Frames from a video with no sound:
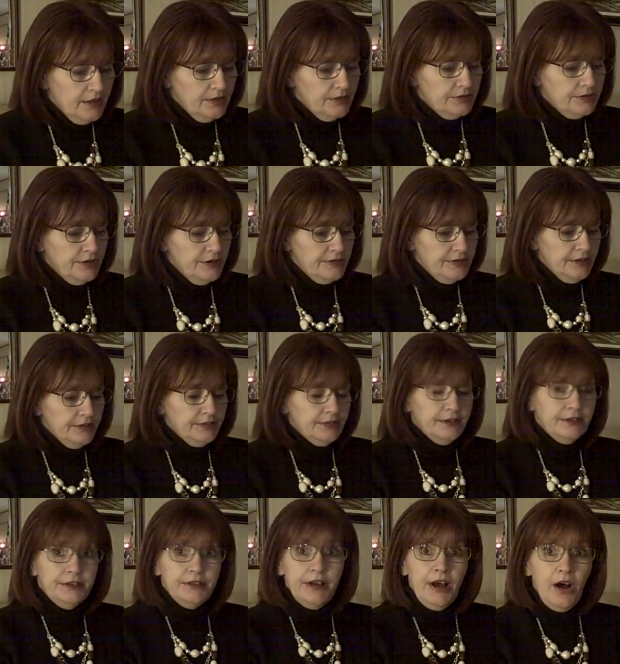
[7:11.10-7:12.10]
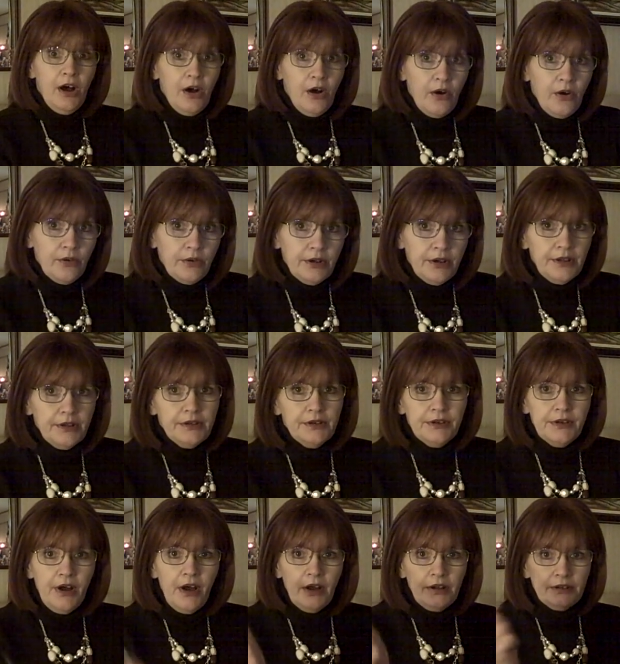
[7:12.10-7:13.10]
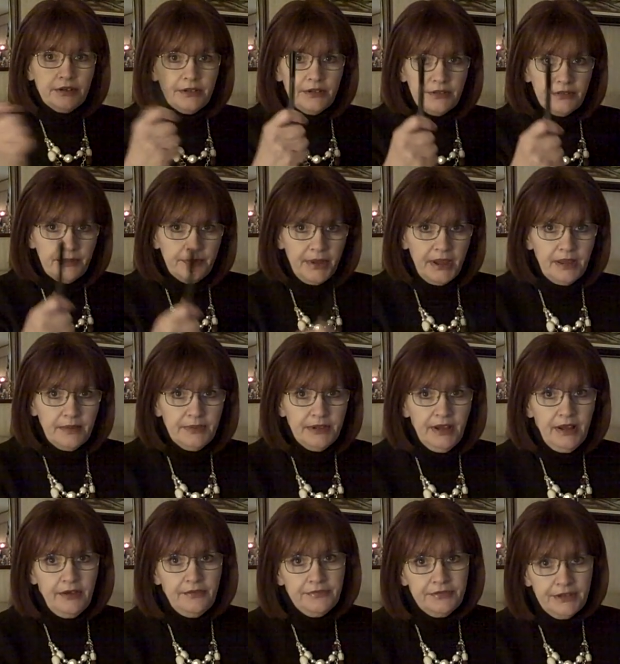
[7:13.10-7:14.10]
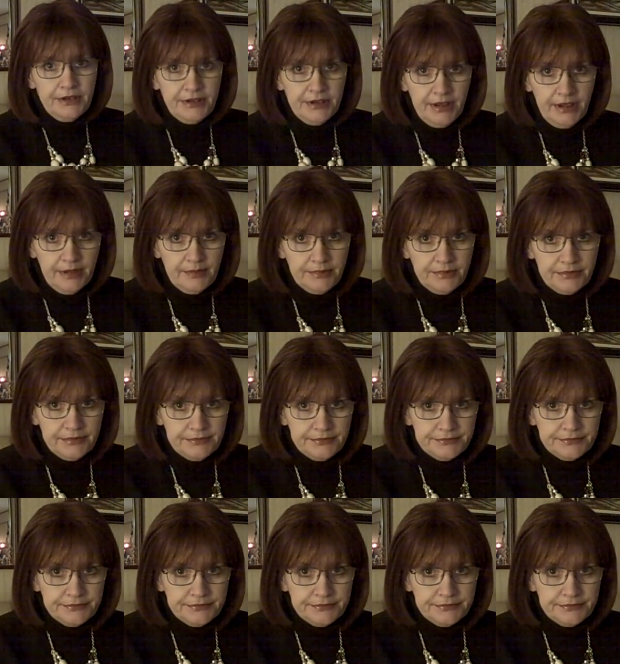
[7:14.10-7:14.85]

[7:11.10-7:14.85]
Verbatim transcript: she said the dog knocked the baby off the table.